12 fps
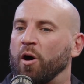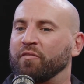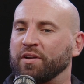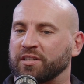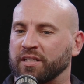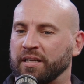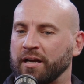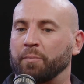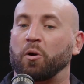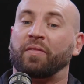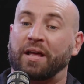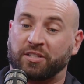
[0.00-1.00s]
obviously,
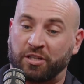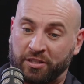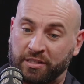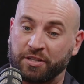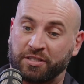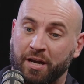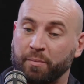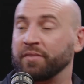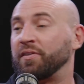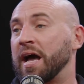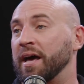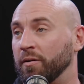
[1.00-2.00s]
I'm not at that stage yet,
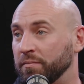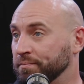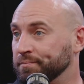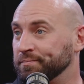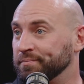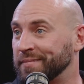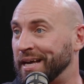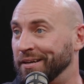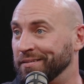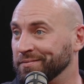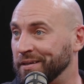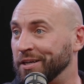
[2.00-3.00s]
but if I had
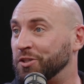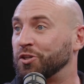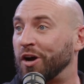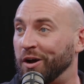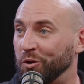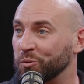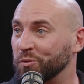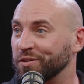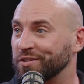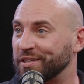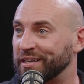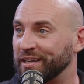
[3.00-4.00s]
a child
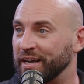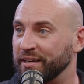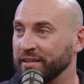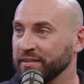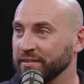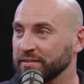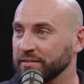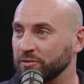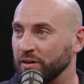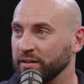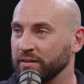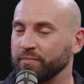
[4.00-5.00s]
with said lady,
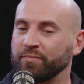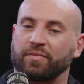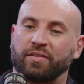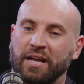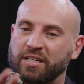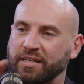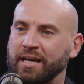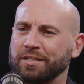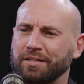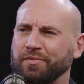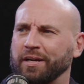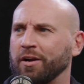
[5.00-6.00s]
right, mm-hmm. then that's a
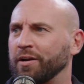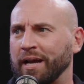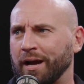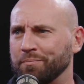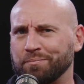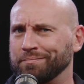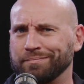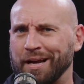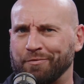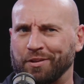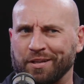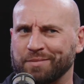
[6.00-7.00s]
case of like, okay,
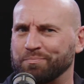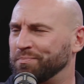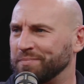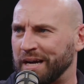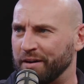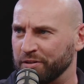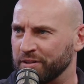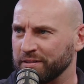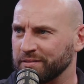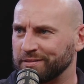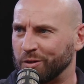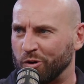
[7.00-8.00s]
everything's covered.
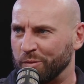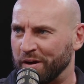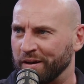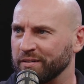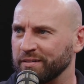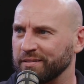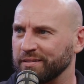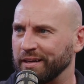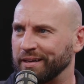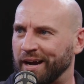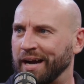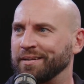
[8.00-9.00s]
Don't worry about it.
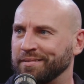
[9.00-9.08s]
Like,